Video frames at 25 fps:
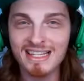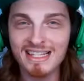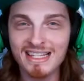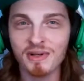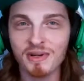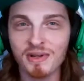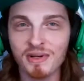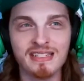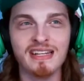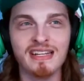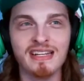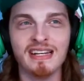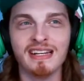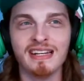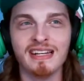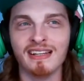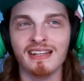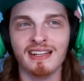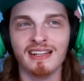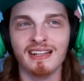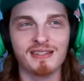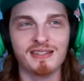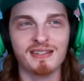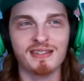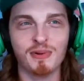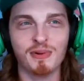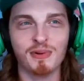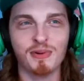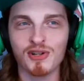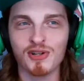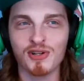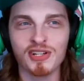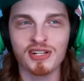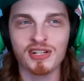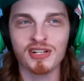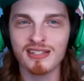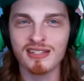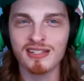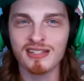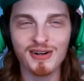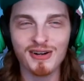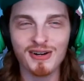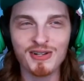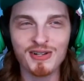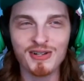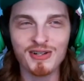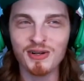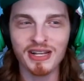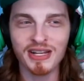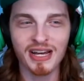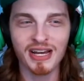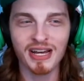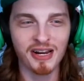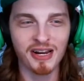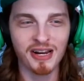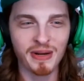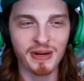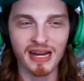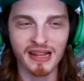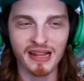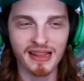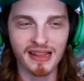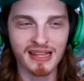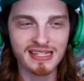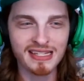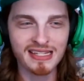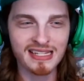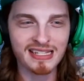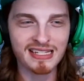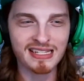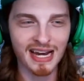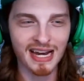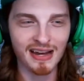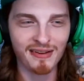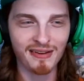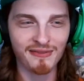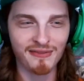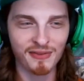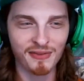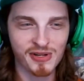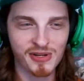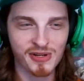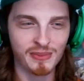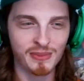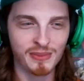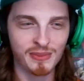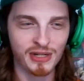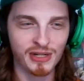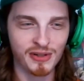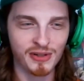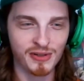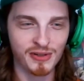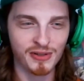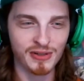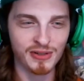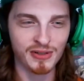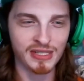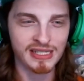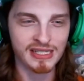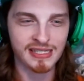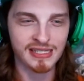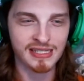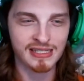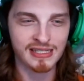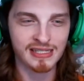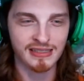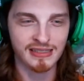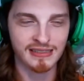a ridiculous purchase. There's no doubt about it. This is not for someone who is